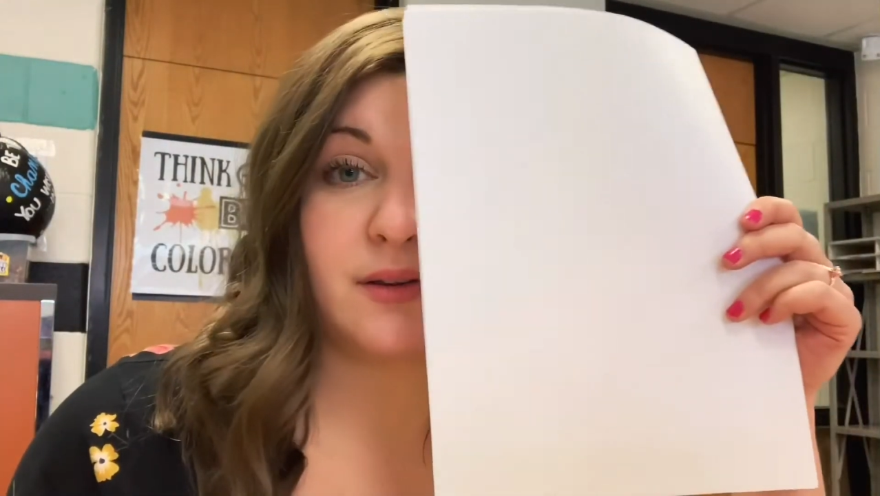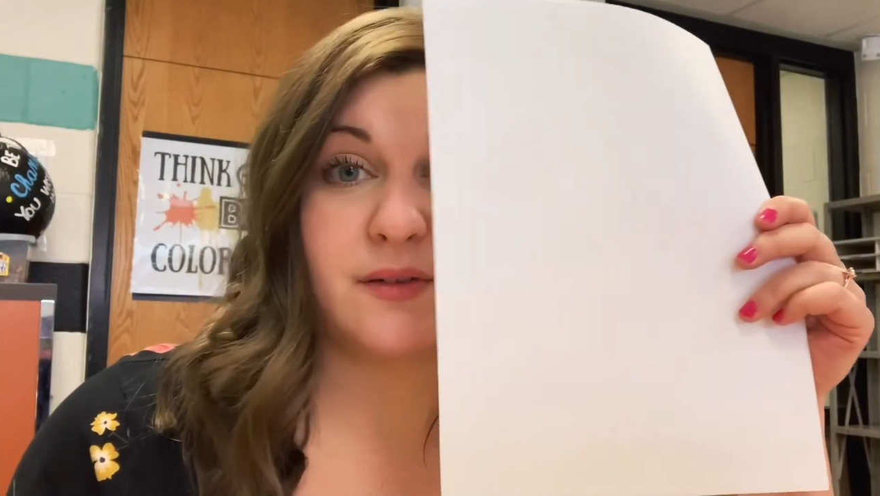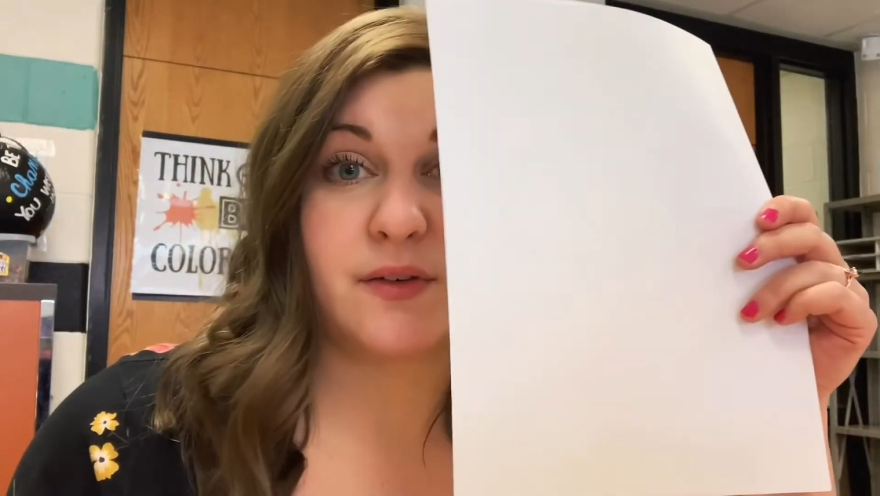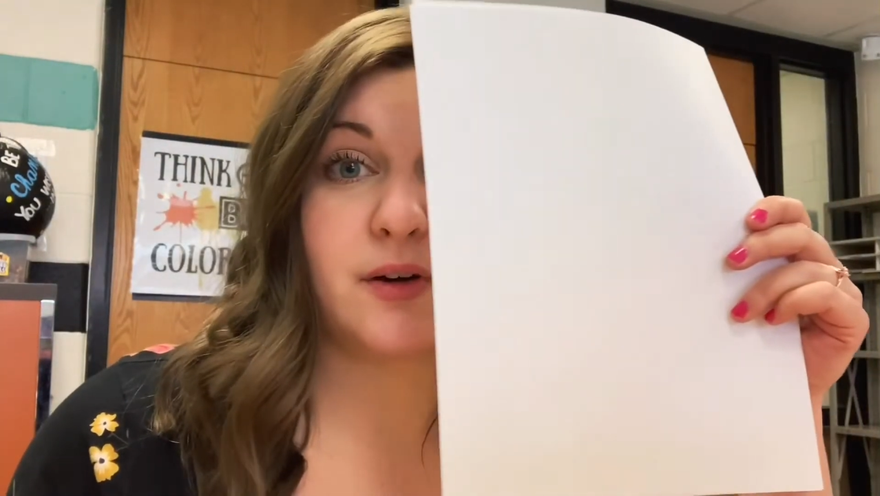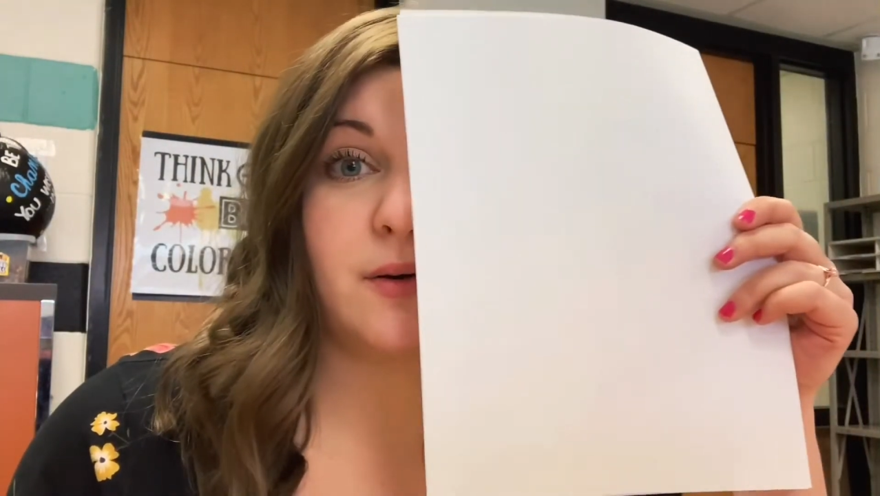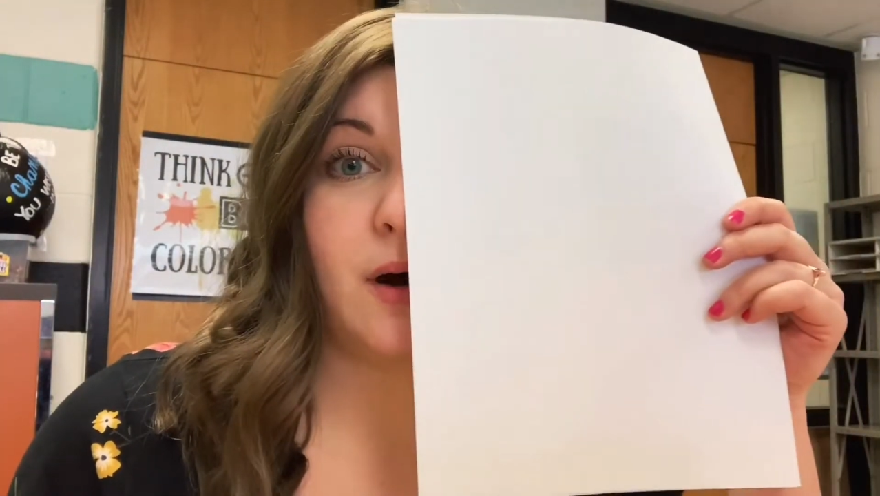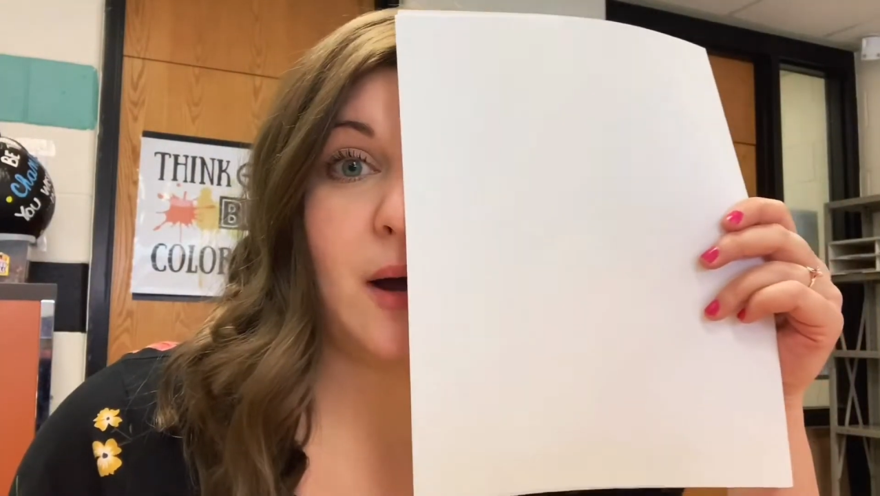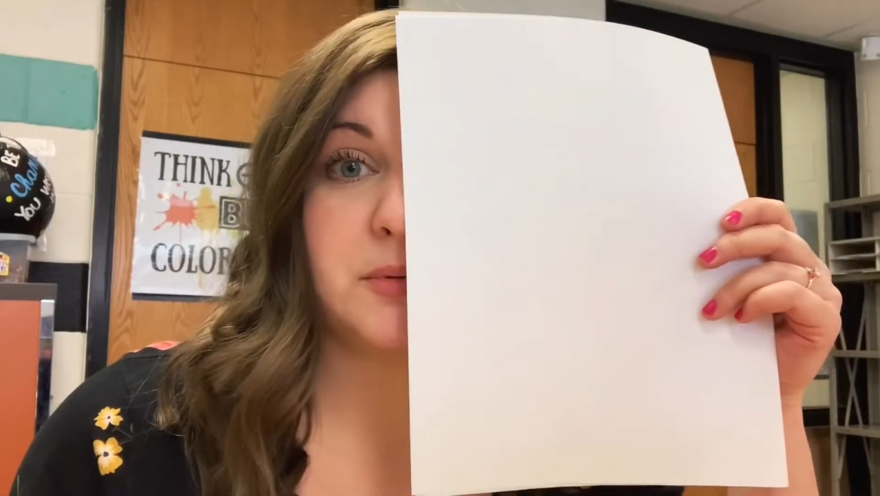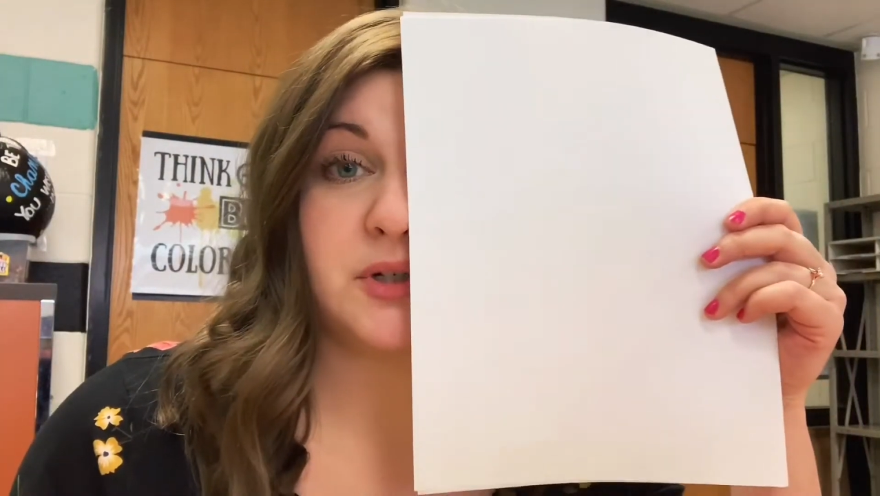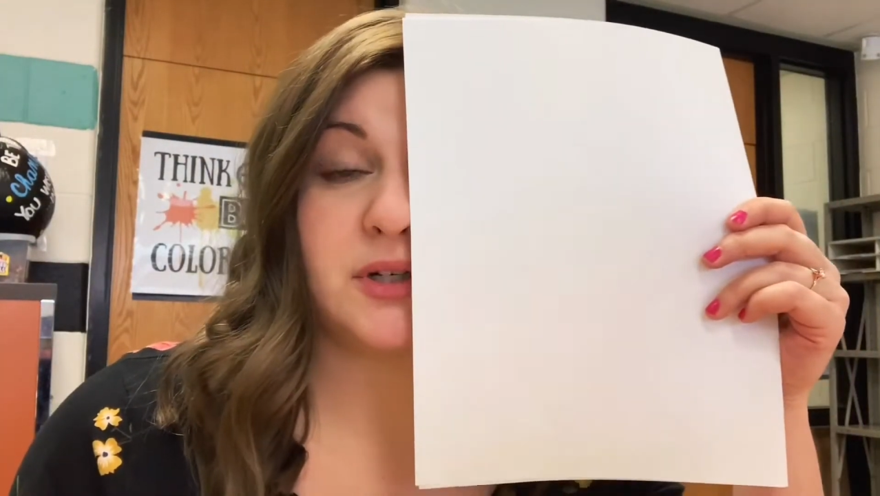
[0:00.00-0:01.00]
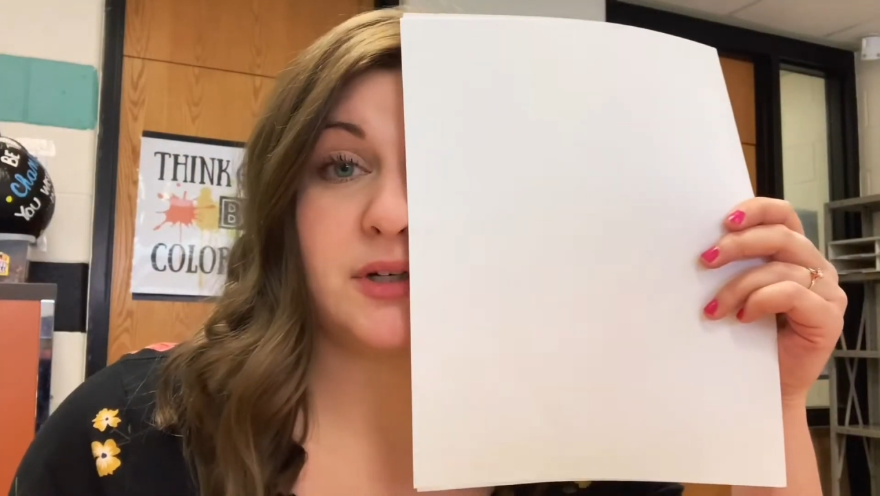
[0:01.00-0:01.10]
the vertical option,